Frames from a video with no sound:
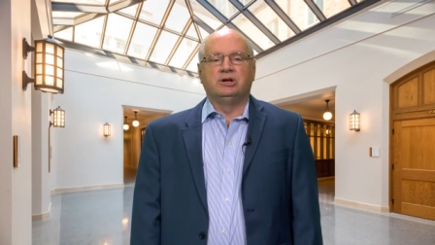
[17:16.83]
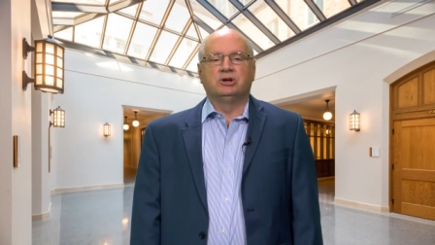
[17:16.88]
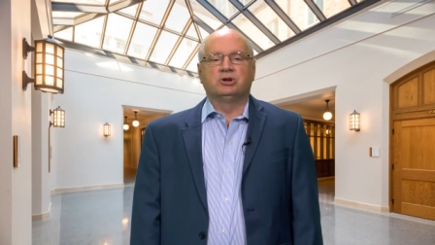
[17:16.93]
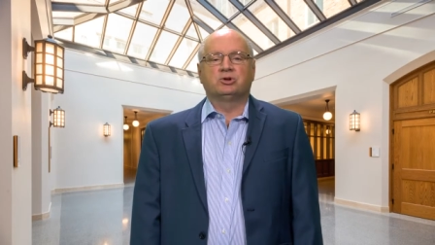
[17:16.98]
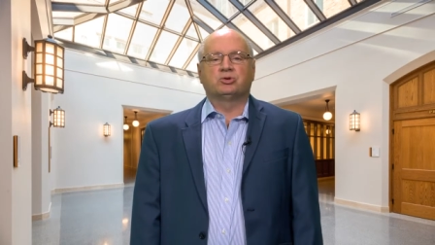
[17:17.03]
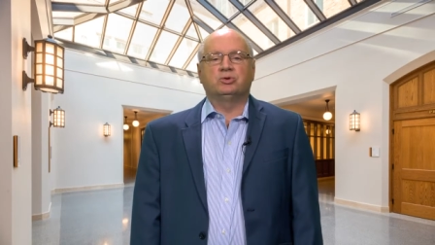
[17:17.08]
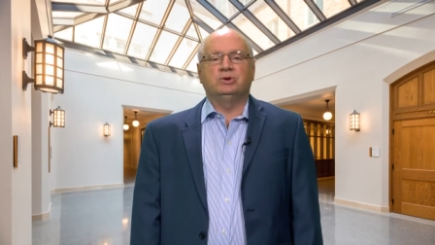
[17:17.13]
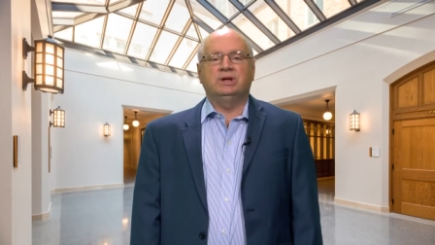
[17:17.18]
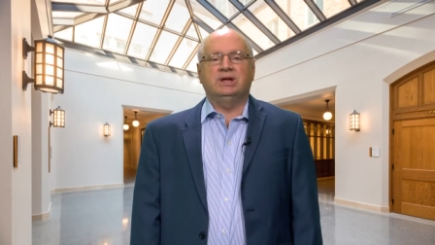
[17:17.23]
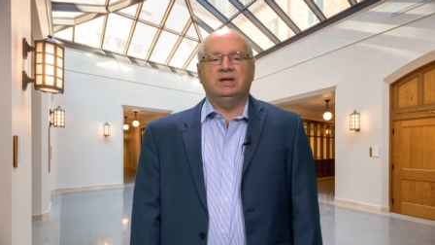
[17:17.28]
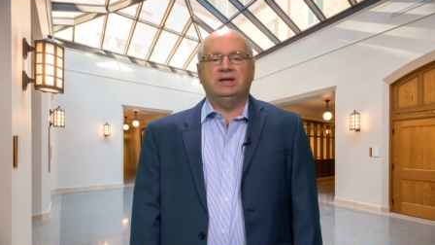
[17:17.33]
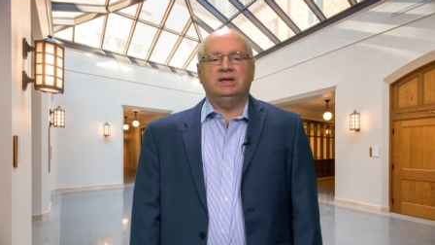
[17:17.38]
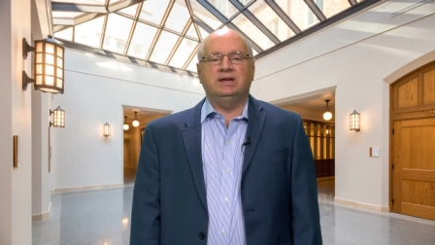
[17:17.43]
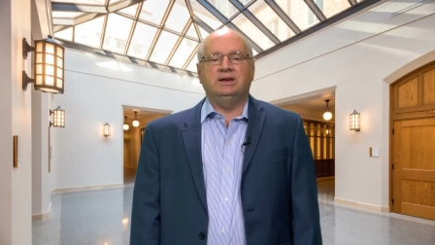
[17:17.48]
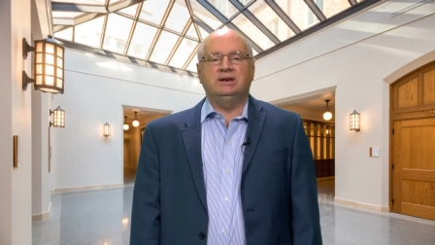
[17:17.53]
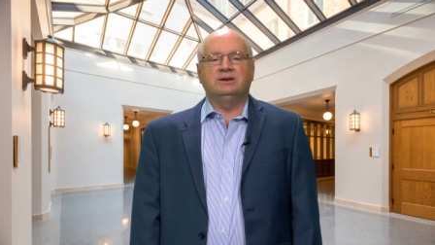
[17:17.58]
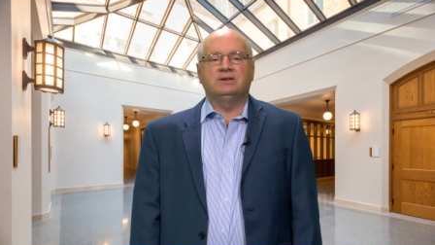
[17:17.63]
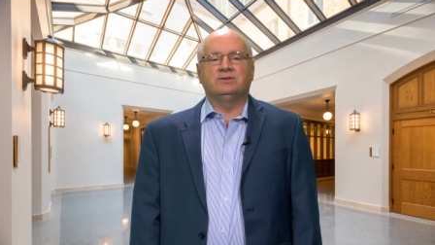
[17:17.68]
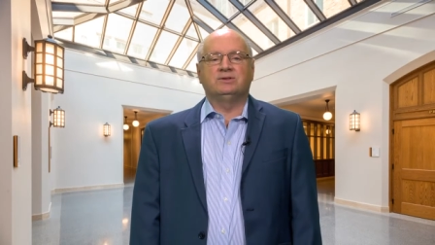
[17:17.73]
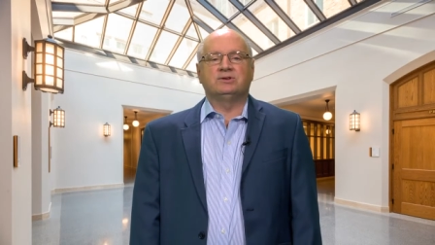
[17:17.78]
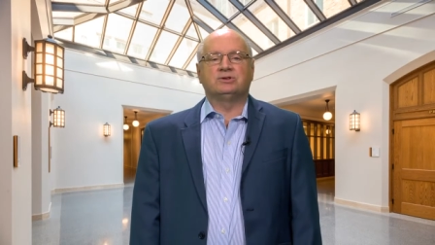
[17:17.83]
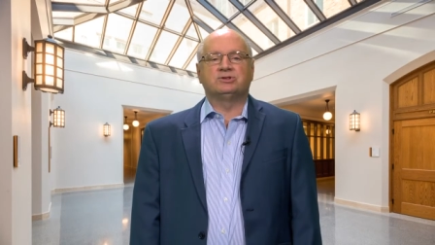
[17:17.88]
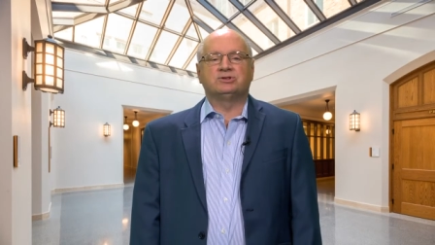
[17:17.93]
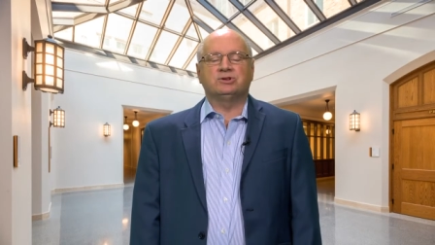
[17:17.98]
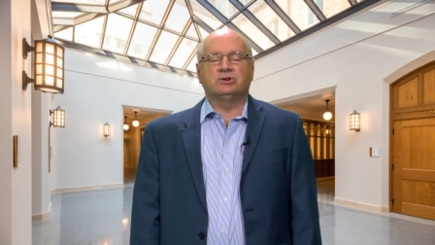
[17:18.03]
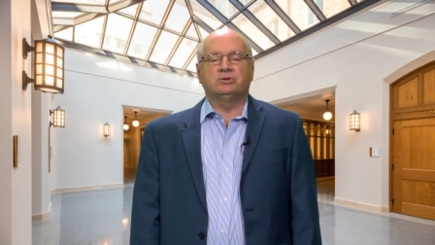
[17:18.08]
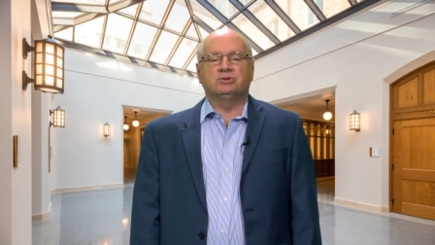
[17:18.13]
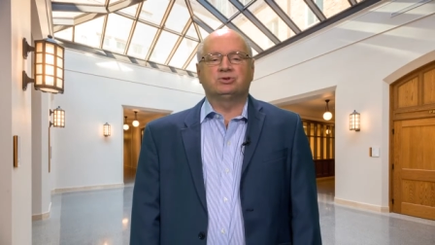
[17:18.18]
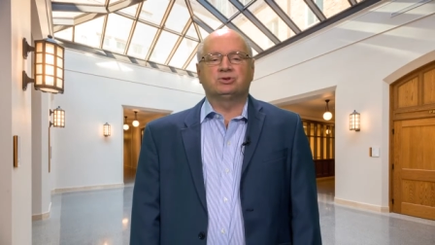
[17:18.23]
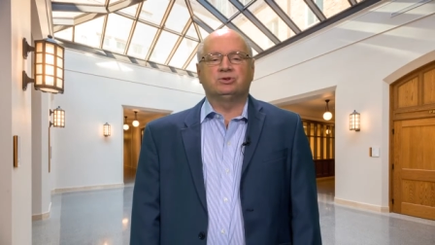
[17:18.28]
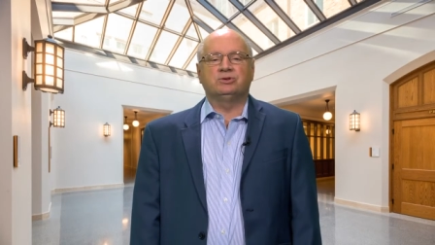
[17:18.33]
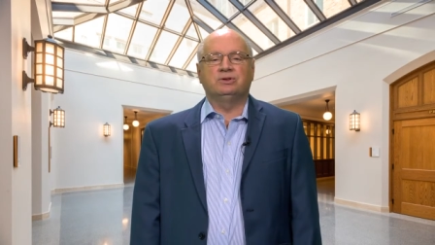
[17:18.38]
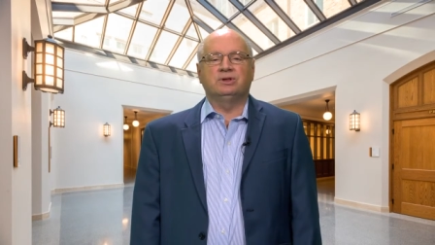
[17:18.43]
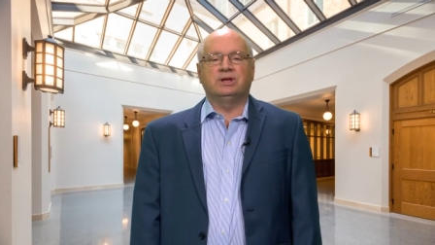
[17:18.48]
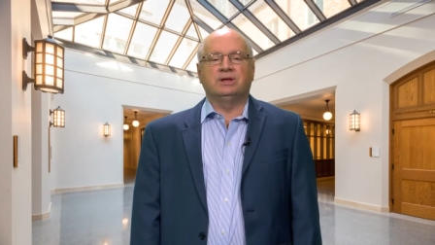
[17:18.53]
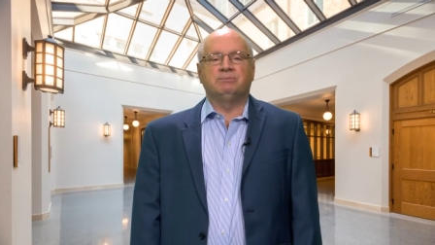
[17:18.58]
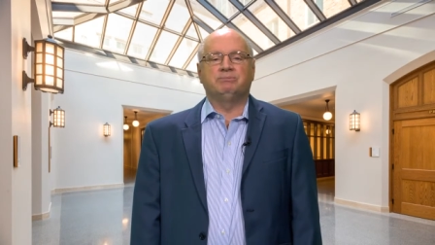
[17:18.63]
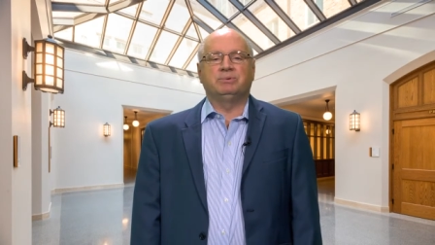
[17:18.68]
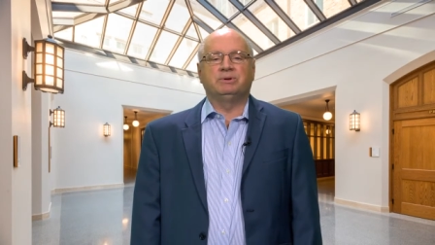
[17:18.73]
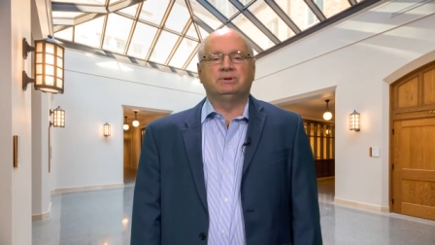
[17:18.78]
create the social
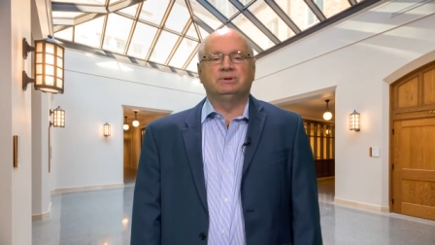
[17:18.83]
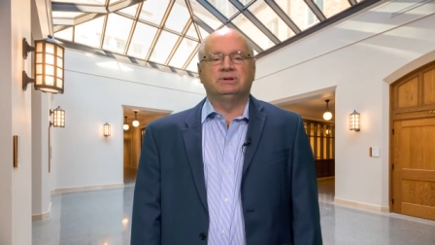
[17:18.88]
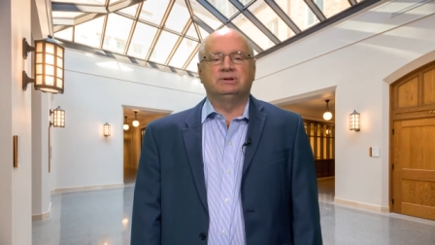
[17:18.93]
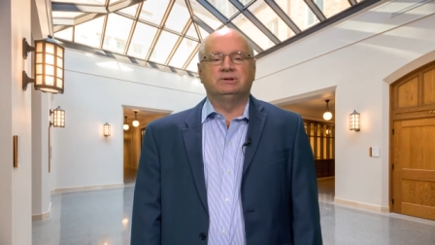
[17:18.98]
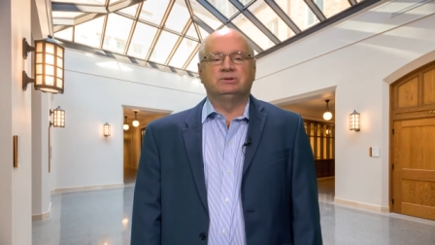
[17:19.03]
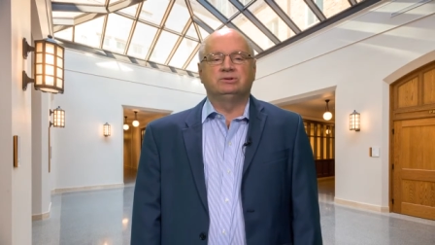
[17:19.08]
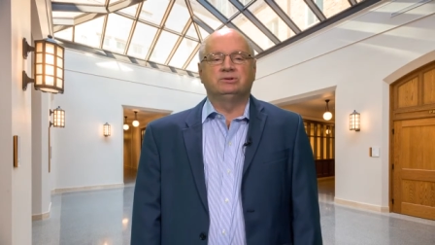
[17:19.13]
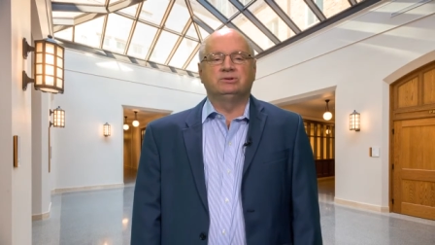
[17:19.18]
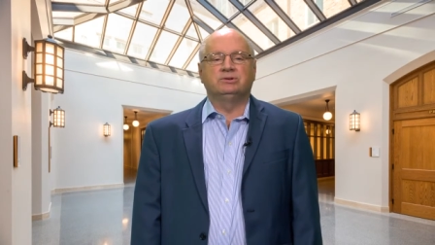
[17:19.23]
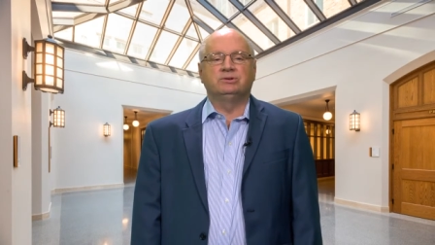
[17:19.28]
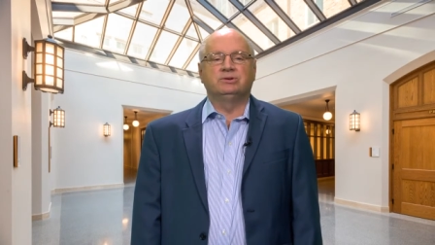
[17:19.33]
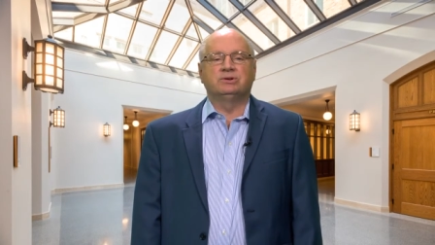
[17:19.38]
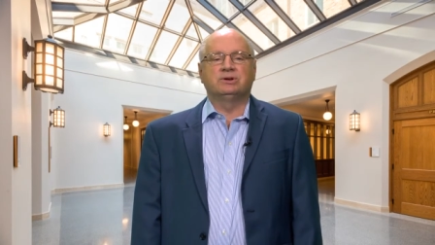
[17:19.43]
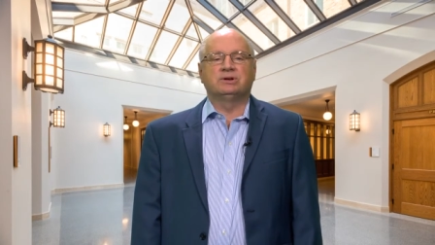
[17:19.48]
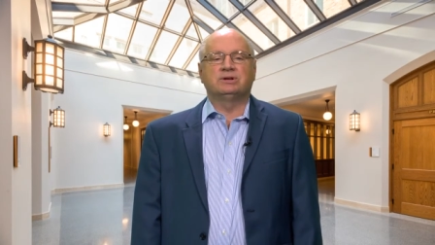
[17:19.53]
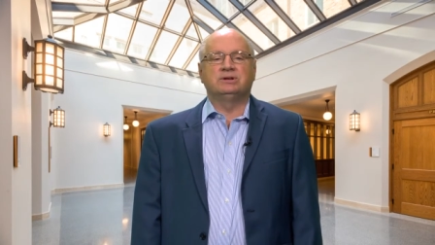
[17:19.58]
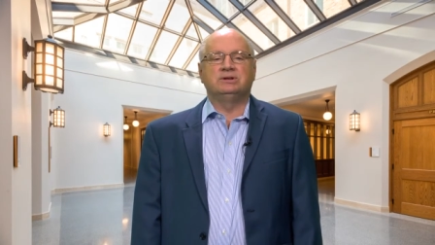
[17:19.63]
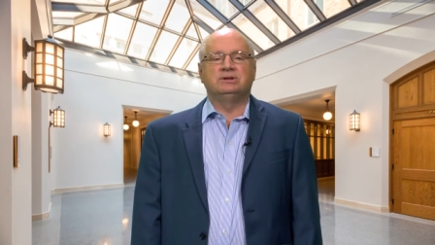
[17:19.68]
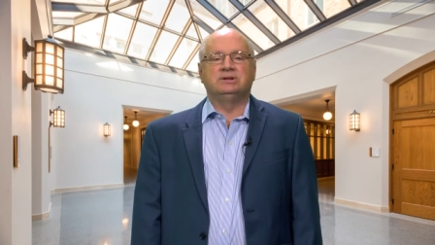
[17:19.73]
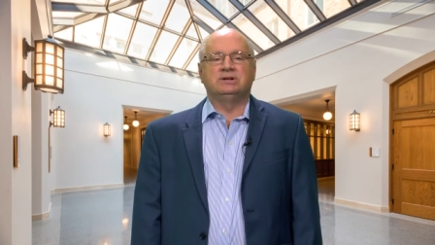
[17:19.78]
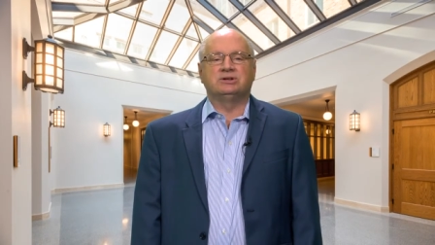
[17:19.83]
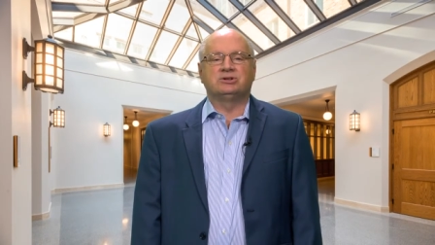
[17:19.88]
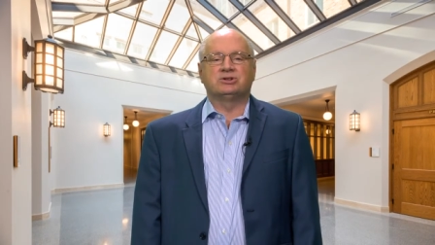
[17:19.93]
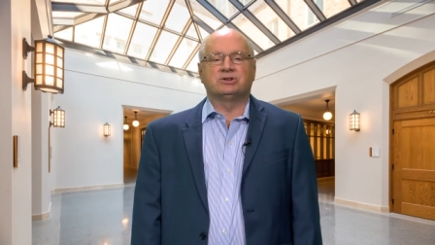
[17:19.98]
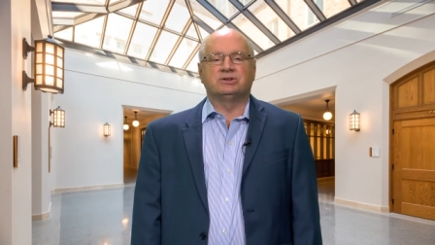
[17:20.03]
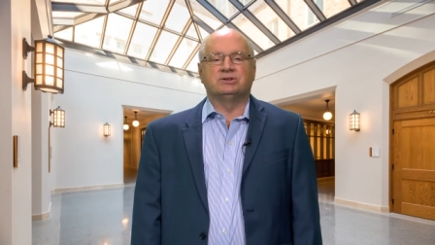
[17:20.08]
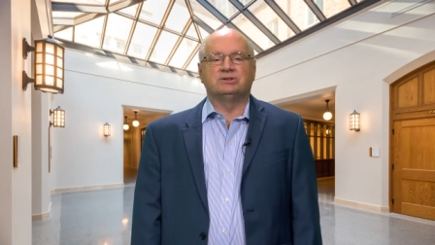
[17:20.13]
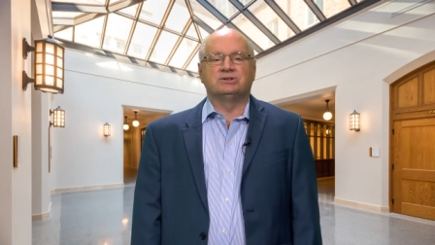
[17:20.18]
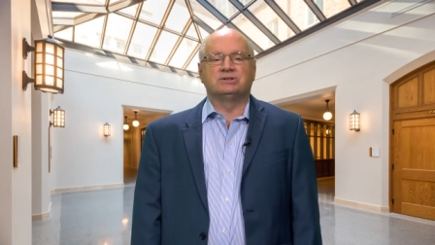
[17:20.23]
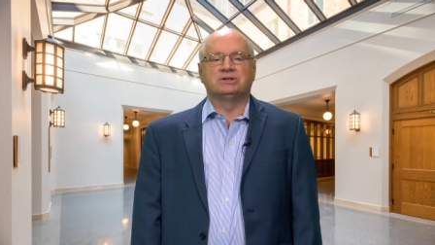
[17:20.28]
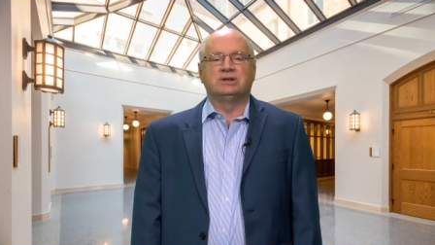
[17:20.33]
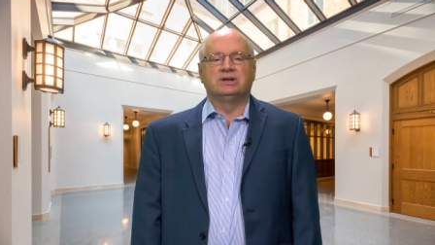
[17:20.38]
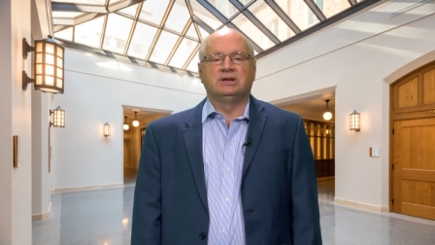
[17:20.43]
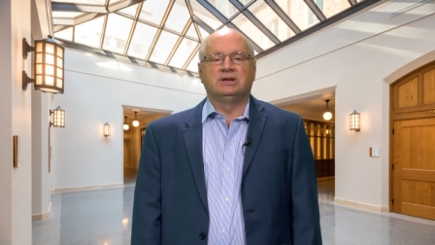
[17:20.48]
and political conditions